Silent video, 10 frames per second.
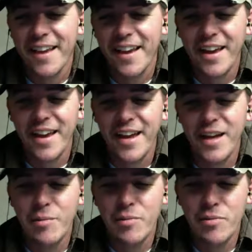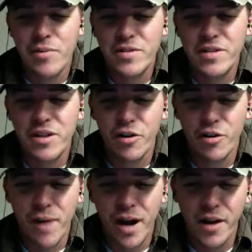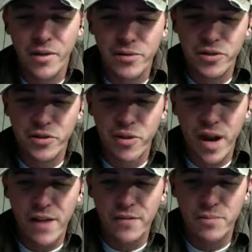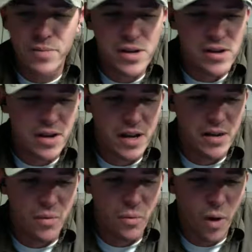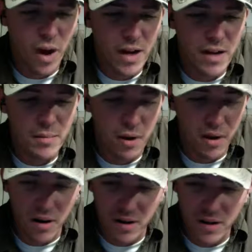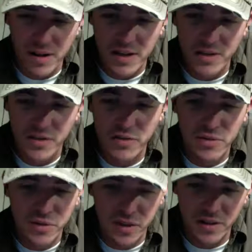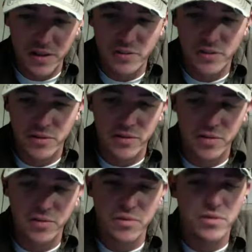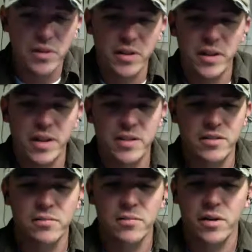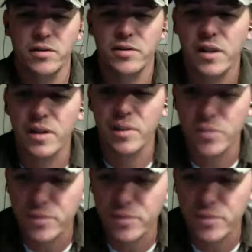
And number 3 is the Hermanos Craft Beer and Wine Bar in Tucson, Arizona. So Tucson likes their Modern Times.